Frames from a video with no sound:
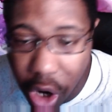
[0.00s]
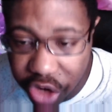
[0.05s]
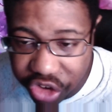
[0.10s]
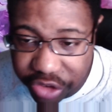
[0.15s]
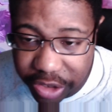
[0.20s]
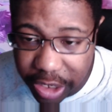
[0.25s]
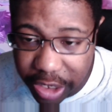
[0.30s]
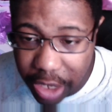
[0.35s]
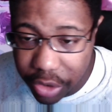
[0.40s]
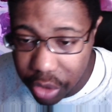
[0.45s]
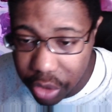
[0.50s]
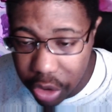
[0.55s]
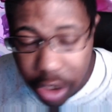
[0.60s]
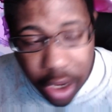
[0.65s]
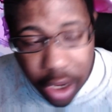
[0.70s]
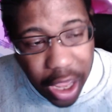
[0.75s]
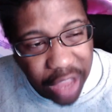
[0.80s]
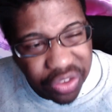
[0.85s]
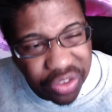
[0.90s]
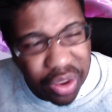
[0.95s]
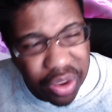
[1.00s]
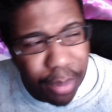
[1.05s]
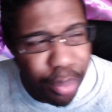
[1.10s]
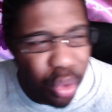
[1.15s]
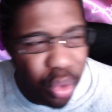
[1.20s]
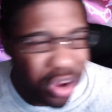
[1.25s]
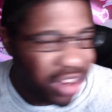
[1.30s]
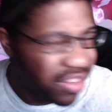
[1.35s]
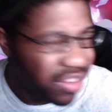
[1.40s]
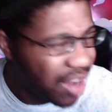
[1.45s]
it together at some
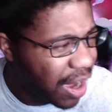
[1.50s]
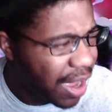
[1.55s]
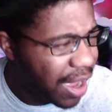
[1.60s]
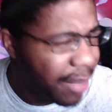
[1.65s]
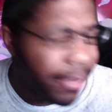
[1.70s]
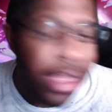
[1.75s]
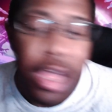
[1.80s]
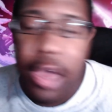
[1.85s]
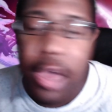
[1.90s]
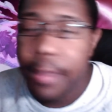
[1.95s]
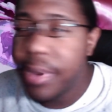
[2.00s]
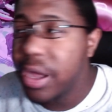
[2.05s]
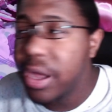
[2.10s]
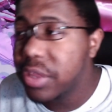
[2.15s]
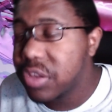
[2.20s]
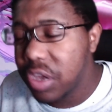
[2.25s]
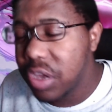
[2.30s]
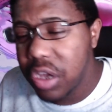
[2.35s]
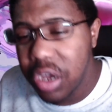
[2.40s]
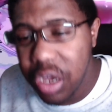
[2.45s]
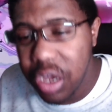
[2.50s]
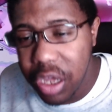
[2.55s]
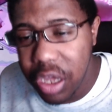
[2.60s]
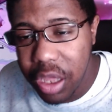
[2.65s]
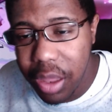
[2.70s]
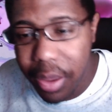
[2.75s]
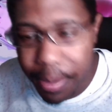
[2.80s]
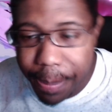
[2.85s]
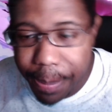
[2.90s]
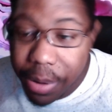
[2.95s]
point in time. But
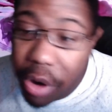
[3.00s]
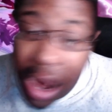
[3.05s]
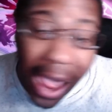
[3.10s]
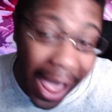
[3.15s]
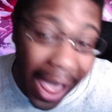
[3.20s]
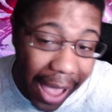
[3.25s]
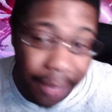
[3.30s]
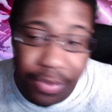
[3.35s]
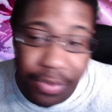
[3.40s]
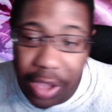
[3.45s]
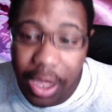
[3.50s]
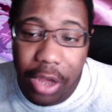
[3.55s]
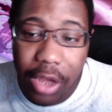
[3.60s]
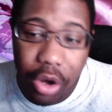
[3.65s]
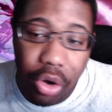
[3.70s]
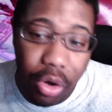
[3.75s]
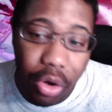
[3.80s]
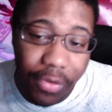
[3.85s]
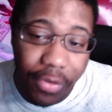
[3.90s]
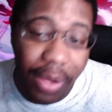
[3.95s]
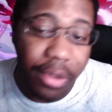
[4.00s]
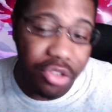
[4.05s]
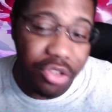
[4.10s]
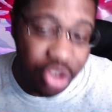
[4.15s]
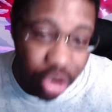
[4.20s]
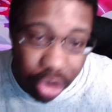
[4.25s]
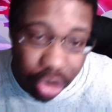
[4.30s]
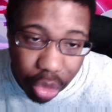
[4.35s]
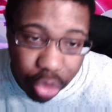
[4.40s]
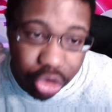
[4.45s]
perhaps. I don't know if I'm actually
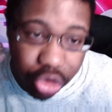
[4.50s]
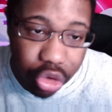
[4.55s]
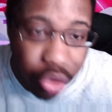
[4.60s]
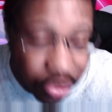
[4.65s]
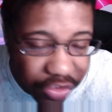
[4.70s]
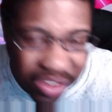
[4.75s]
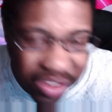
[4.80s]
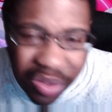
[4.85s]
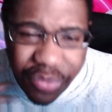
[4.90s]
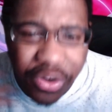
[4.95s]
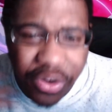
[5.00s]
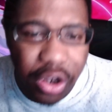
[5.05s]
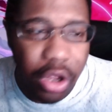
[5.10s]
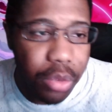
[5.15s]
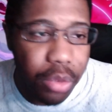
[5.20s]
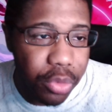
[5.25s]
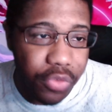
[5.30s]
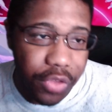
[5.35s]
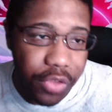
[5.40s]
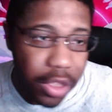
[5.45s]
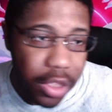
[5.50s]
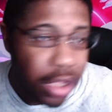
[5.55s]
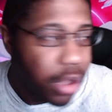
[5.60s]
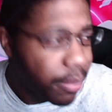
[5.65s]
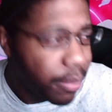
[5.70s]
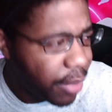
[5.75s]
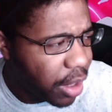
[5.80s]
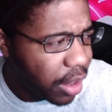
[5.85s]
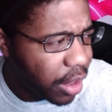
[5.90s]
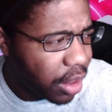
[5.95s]
going to go and do this. It's a very long movie.
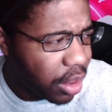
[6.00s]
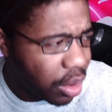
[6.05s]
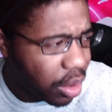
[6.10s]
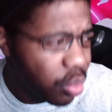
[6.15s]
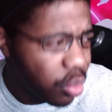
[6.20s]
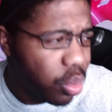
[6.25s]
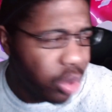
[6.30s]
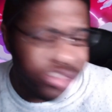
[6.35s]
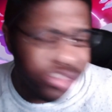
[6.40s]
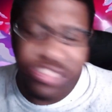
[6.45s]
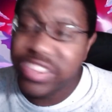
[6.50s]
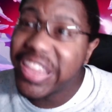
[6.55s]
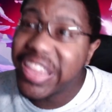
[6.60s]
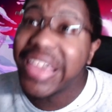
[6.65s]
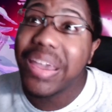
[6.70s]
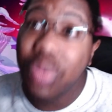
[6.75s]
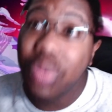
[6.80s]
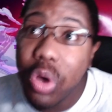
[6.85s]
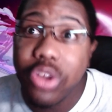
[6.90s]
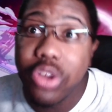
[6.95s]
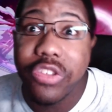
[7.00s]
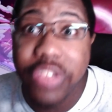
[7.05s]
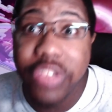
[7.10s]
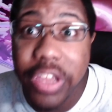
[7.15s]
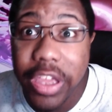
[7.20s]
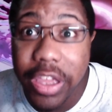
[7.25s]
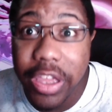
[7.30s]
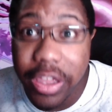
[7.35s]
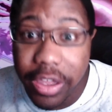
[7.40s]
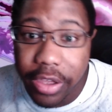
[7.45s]
But we'll see. We'll
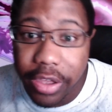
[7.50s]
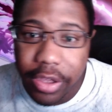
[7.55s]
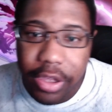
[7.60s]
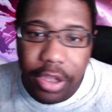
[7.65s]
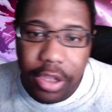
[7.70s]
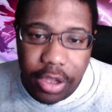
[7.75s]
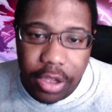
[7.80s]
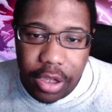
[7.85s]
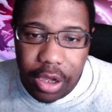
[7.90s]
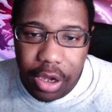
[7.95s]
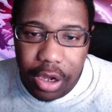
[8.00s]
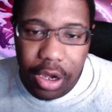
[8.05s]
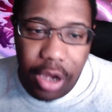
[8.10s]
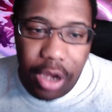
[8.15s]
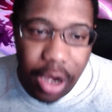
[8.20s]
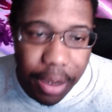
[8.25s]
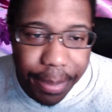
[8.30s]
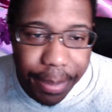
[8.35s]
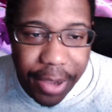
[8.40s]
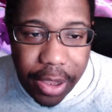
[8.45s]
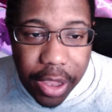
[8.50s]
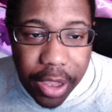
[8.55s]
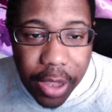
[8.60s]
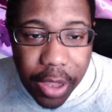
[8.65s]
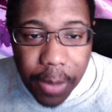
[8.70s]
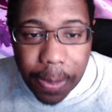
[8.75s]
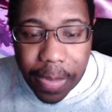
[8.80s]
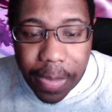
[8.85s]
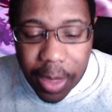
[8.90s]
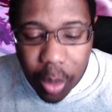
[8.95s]
see. But
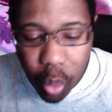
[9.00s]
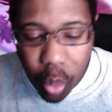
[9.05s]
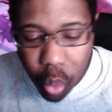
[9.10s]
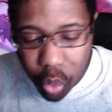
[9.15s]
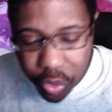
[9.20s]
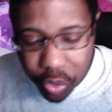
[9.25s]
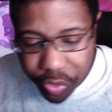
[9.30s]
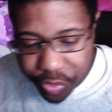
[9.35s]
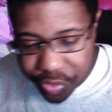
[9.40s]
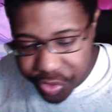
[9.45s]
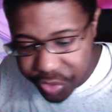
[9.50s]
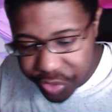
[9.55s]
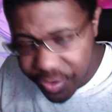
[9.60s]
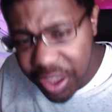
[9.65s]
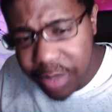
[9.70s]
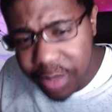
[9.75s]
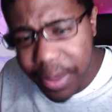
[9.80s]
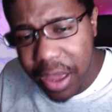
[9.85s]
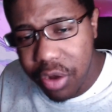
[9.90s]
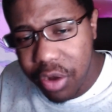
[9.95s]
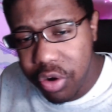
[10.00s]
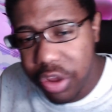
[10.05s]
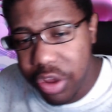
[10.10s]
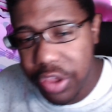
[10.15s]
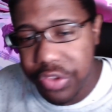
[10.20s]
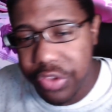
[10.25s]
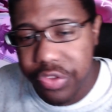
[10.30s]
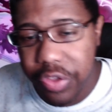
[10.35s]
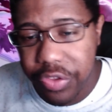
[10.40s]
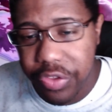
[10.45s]
the fact of the matter
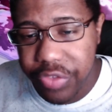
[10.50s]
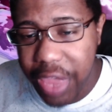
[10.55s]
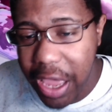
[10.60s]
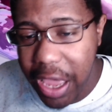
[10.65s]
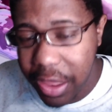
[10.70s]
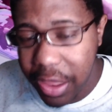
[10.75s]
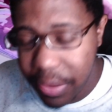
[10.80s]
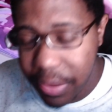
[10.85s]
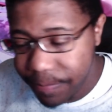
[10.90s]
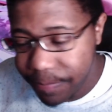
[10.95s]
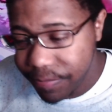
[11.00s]
is that